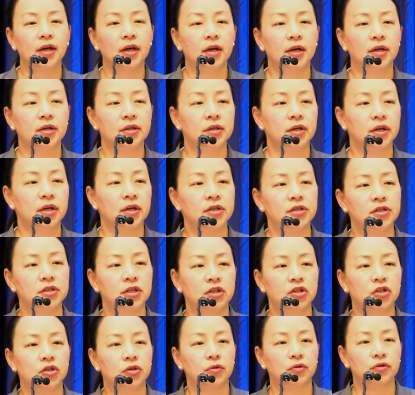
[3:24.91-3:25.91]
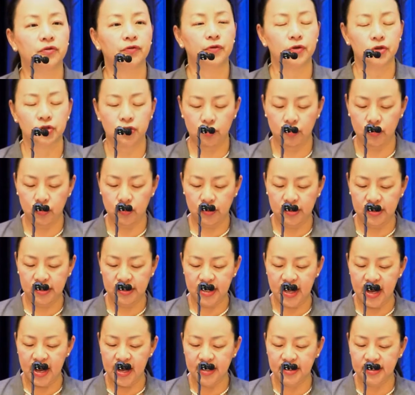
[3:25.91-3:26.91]
and the Institute for Social
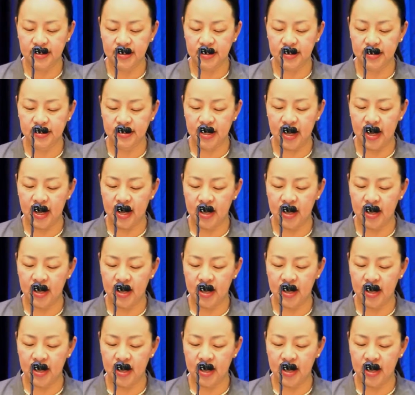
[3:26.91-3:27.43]
Sciences,